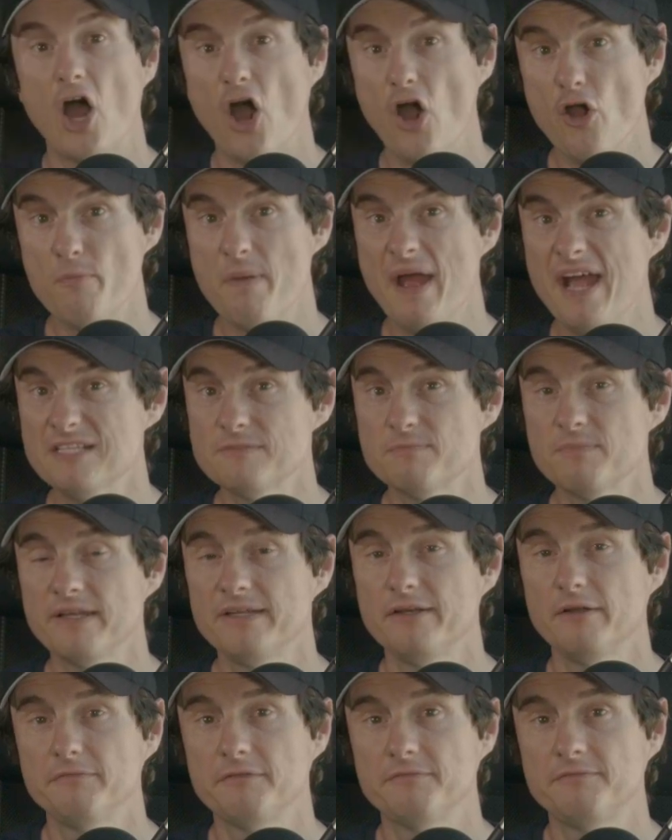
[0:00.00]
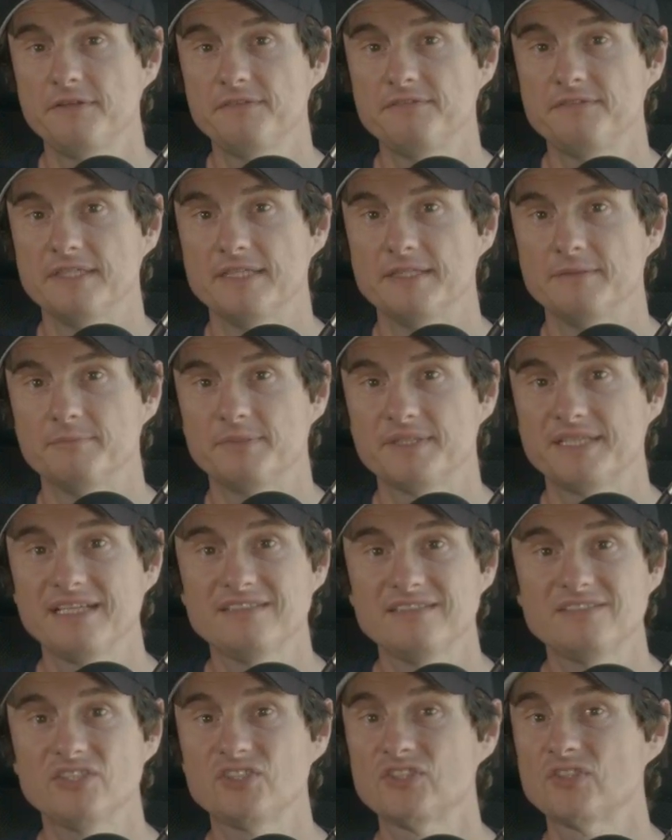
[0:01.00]
Hope has played over 50, but
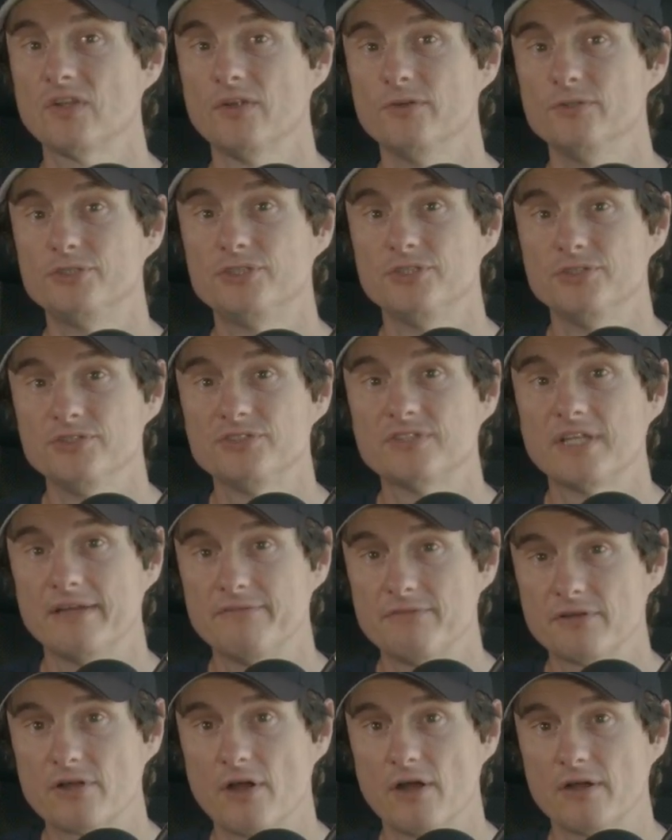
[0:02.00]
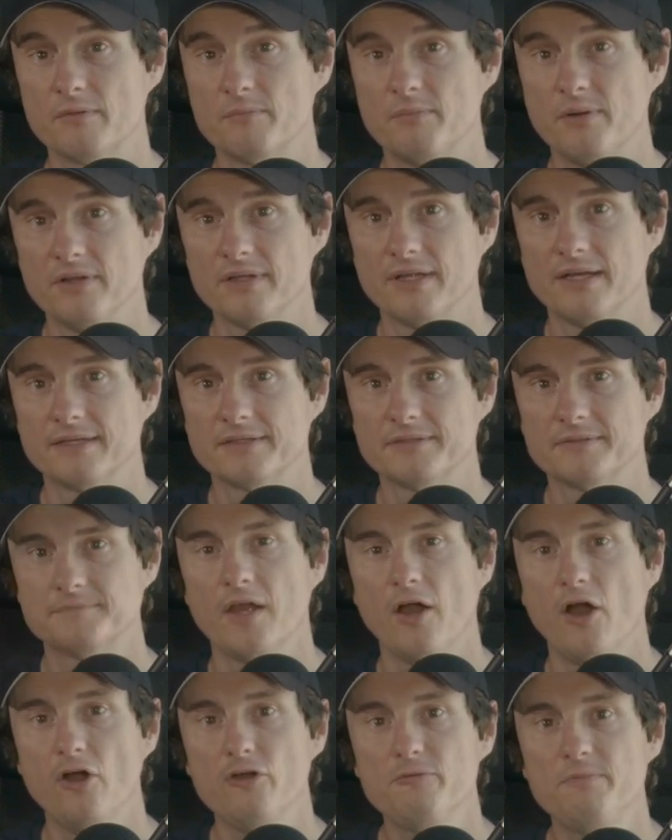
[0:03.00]
that's a slow Tuesday for Kyron Pollard.
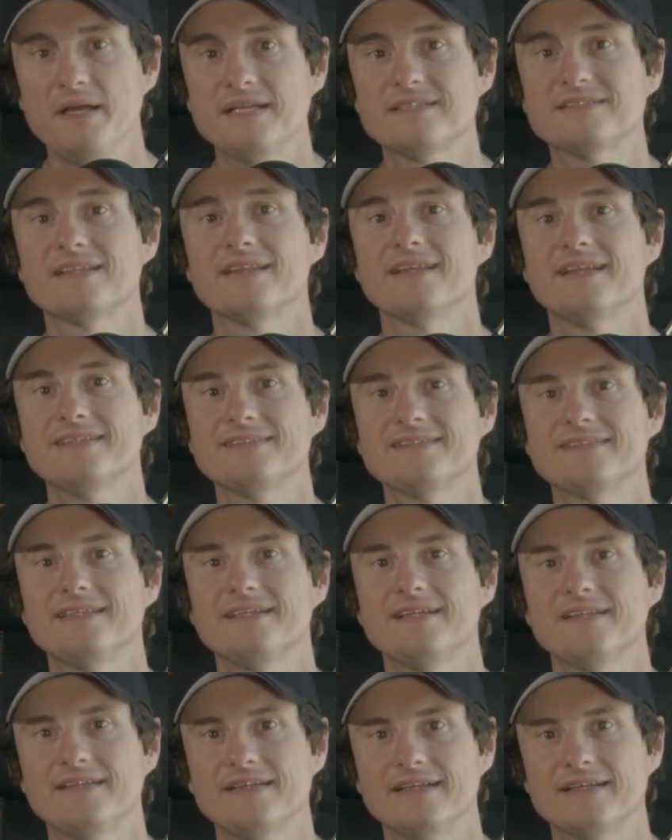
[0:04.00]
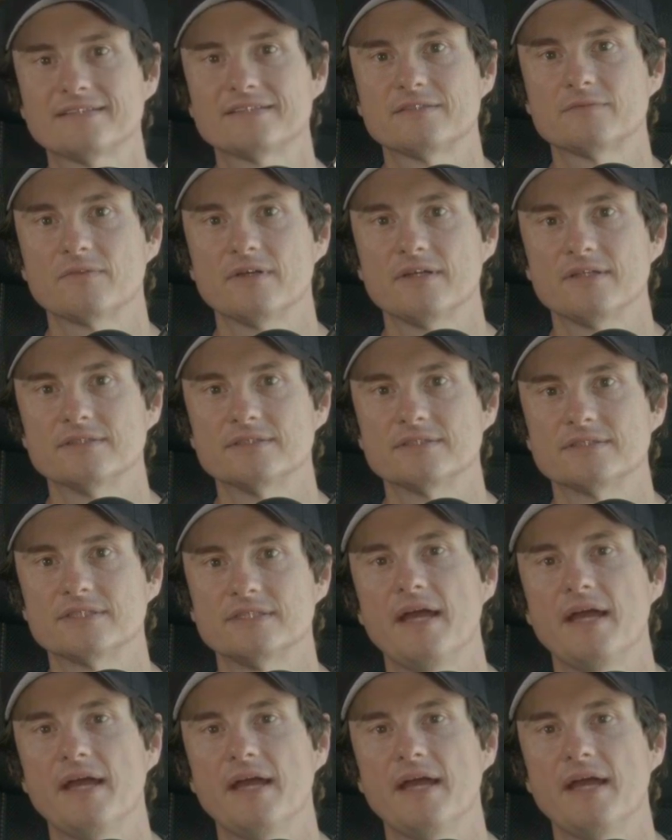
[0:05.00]
Hope has less than 1,000 runs.